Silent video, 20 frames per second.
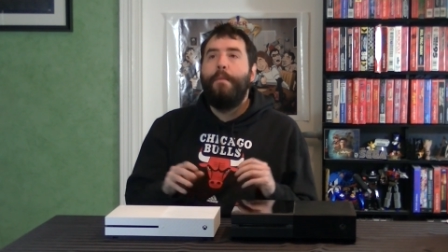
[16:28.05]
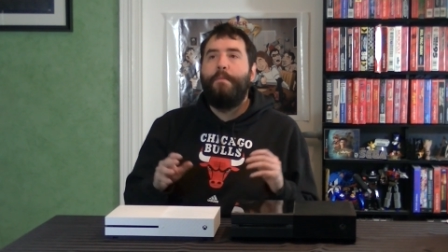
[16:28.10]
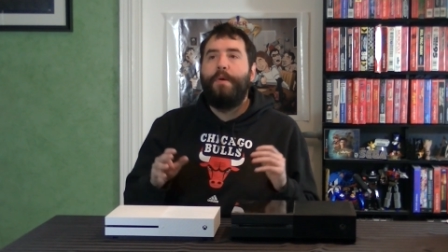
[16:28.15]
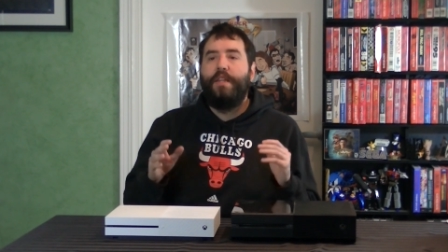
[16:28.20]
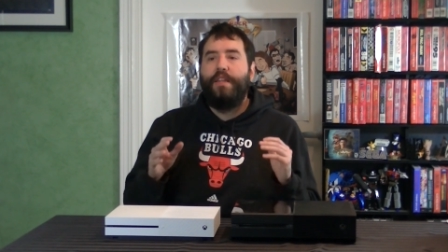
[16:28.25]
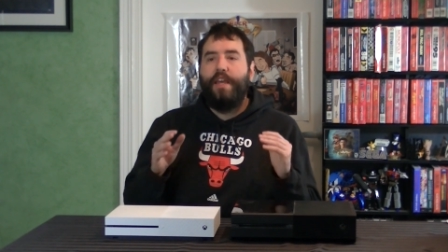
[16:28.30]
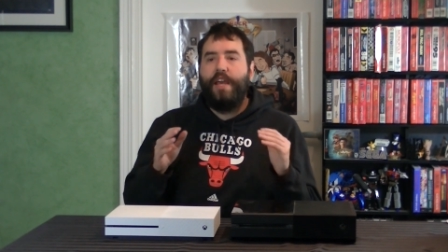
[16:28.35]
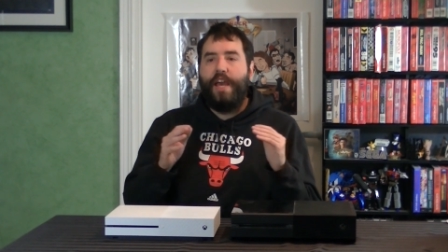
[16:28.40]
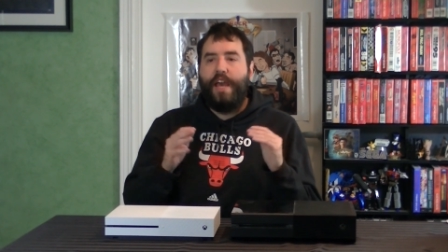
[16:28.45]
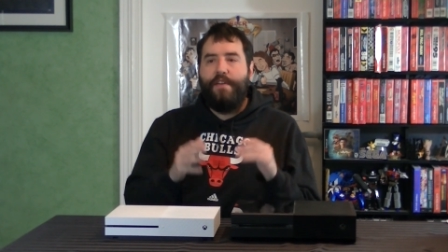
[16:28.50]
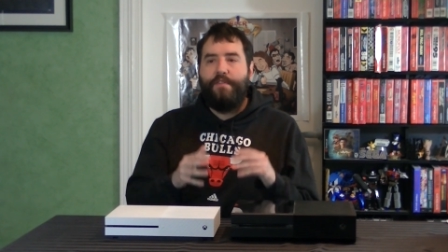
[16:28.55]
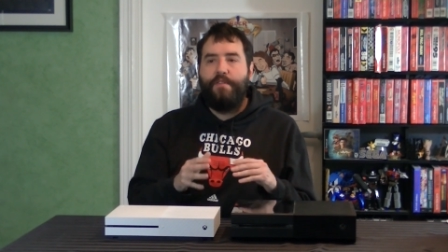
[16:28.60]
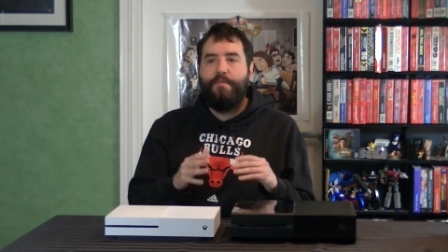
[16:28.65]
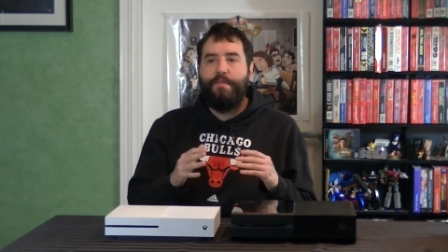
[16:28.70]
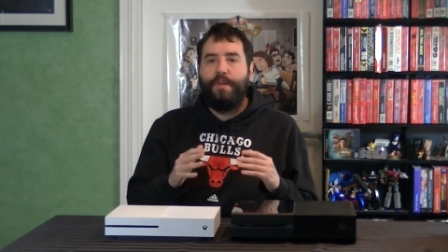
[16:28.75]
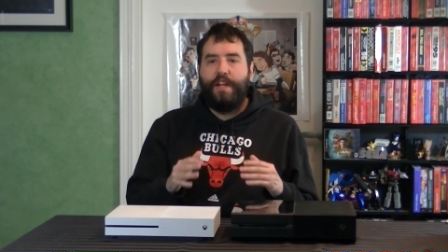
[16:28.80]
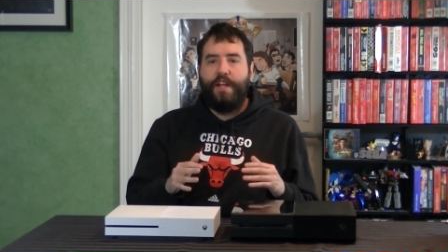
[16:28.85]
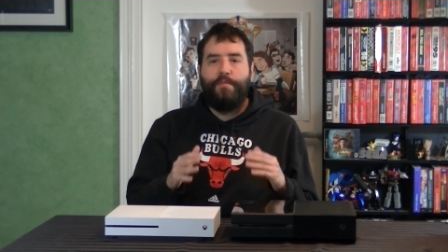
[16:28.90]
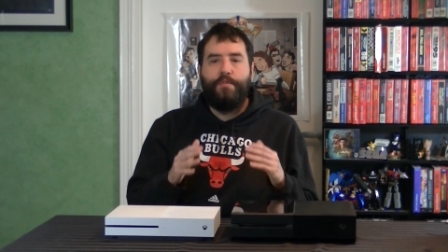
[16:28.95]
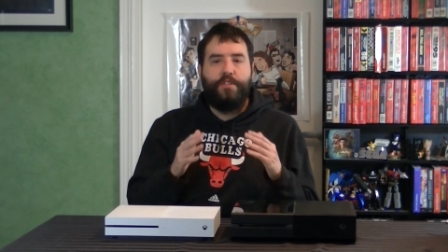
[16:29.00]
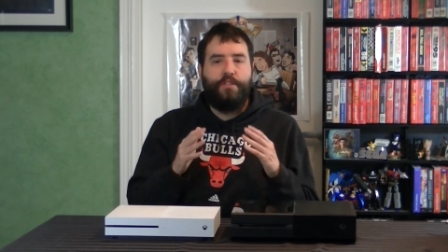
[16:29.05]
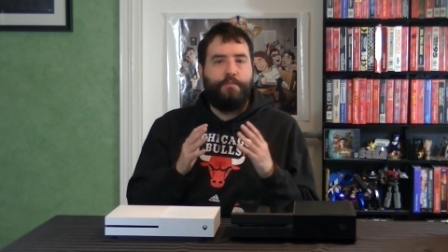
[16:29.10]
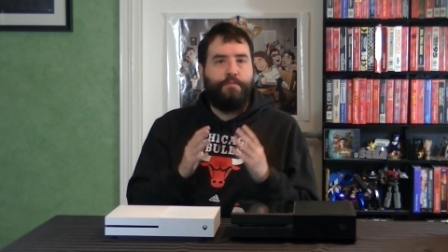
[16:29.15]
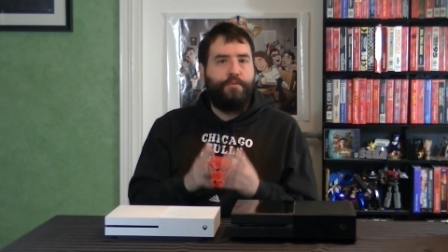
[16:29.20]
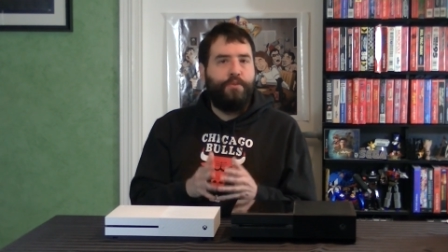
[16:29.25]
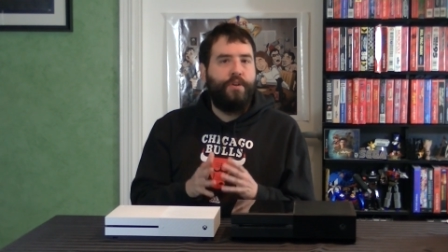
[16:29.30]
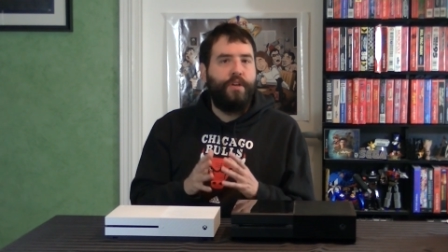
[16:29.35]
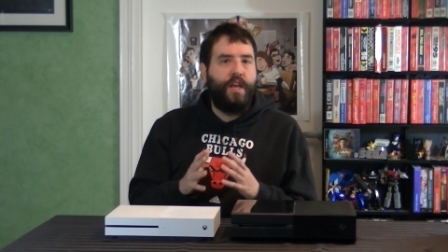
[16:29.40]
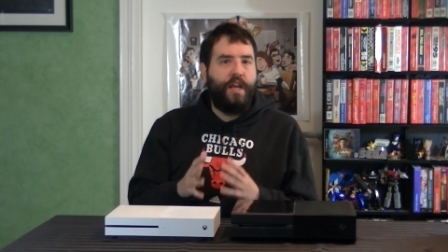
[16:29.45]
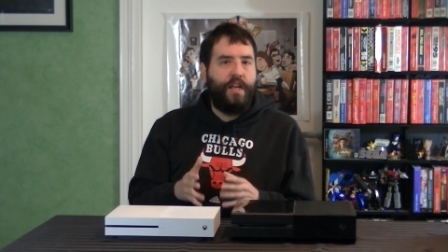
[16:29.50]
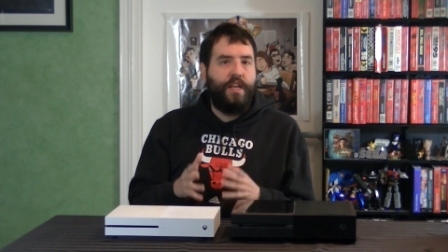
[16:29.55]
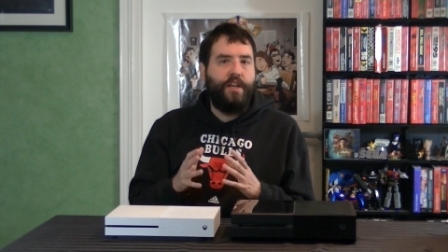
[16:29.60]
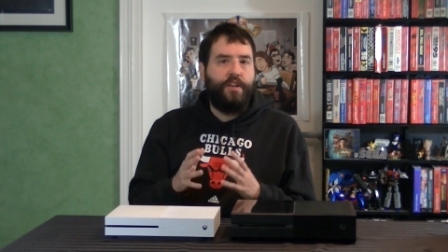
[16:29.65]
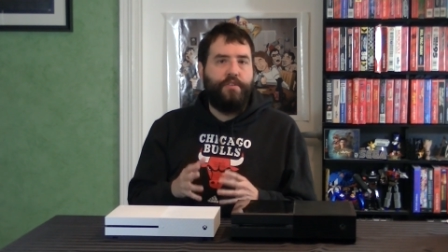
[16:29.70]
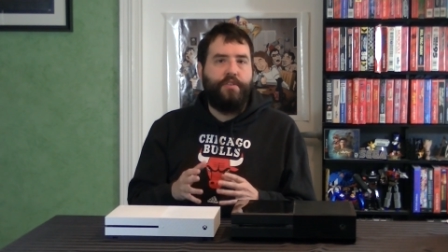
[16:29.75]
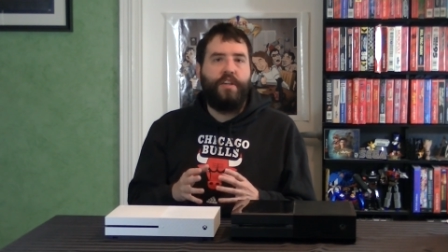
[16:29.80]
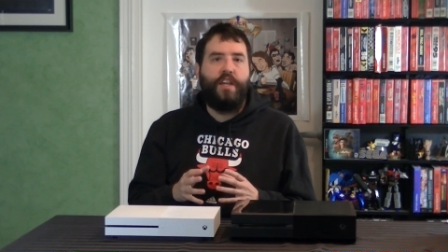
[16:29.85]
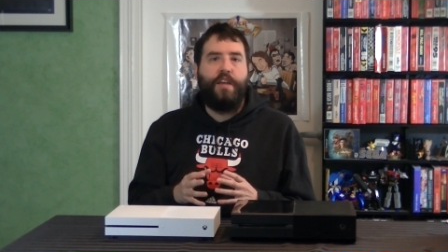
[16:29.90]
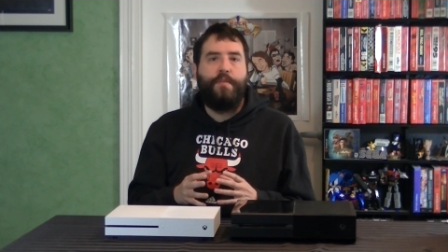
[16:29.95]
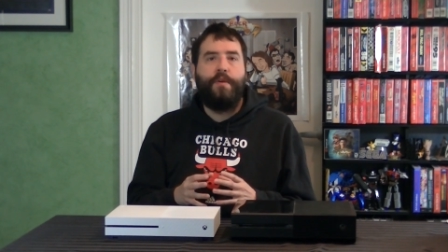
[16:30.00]
but they haven't been able to put any
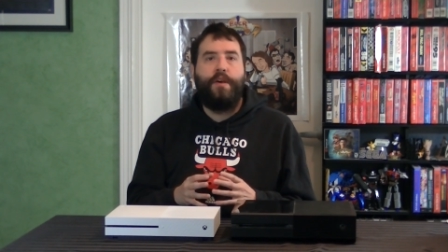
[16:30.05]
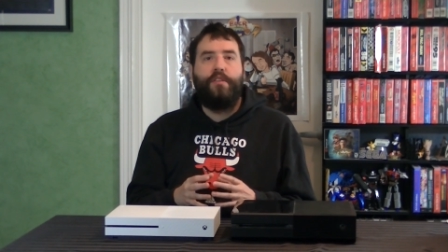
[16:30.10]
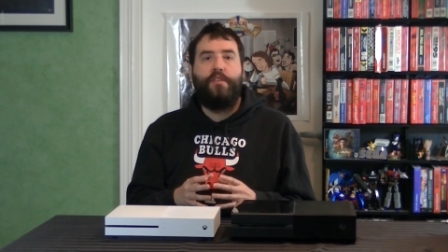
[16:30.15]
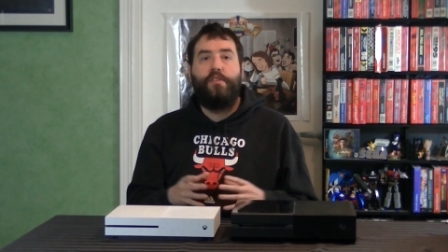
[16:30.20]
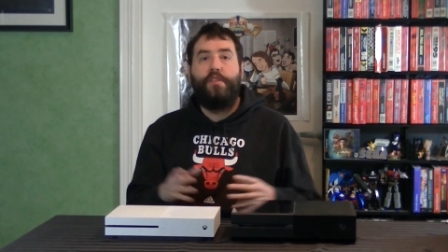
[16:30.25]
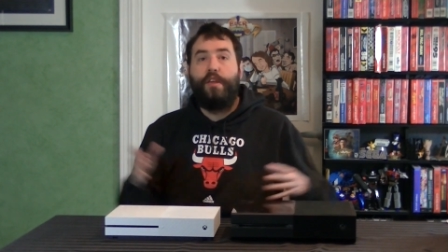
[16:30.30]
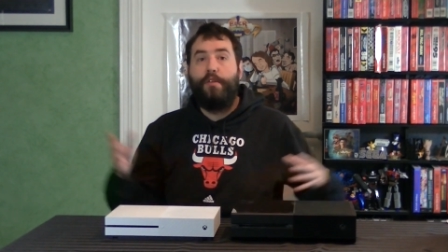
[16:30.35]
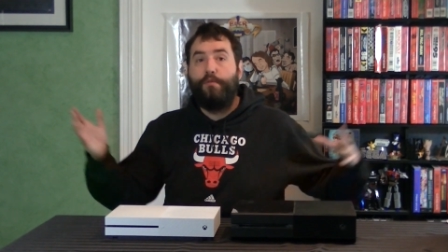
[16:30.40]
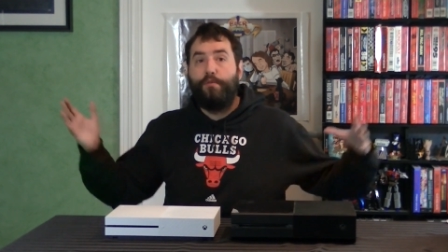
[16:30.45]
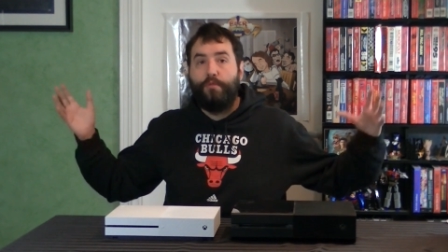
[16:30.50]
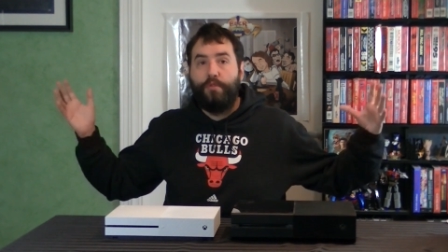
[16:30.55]
other game out there that